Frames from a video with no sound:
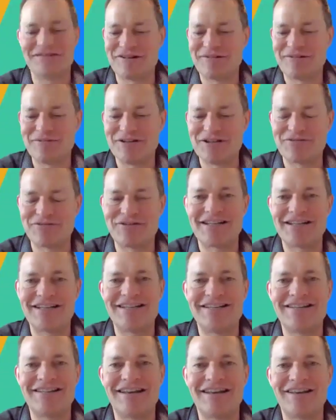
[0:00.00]
so much,
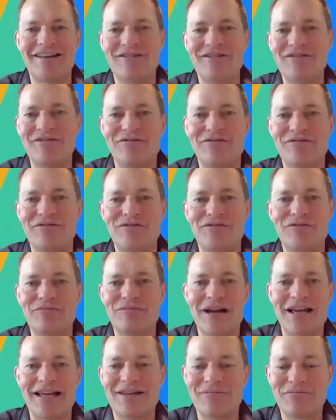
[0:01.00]
Ricky. Thank you for
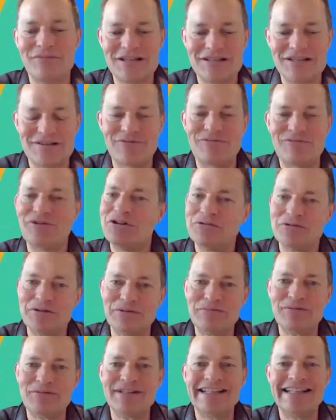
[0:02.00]
making me so
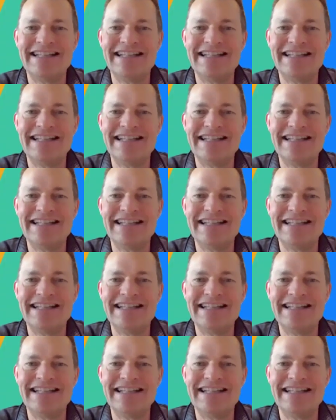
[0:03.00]
welcome.